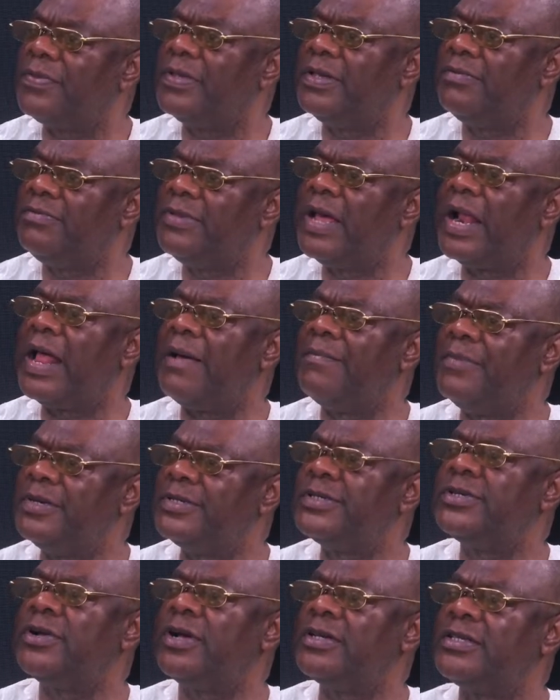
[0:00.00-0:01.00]
there are
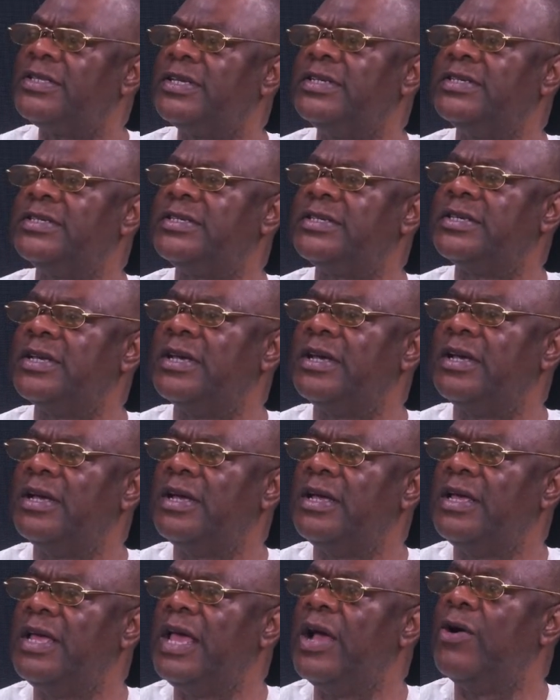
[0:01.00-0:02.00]
mysterious things.
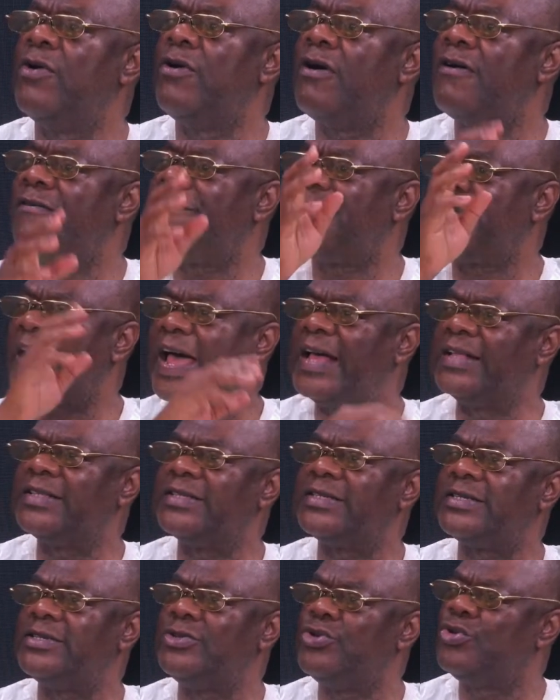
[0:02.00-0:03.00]
A whole
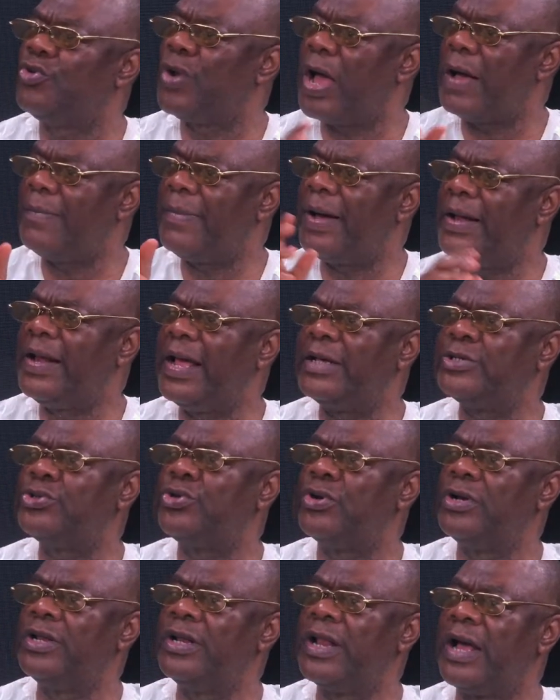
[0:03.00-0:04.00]
flight, you know about that
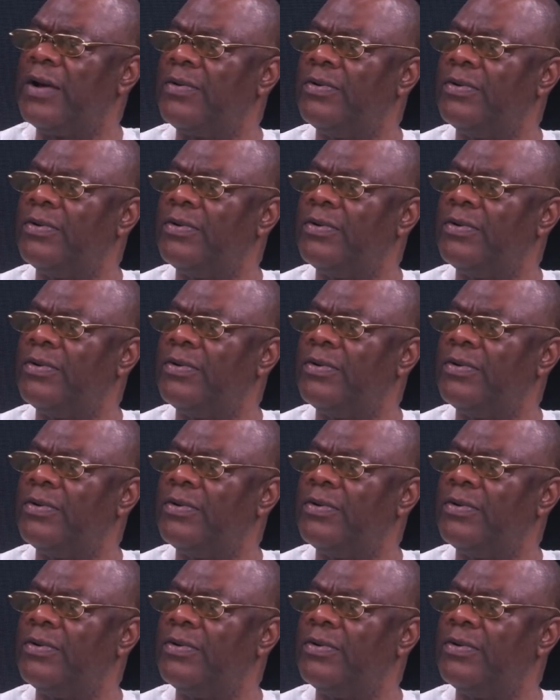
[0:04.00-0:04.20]
story now.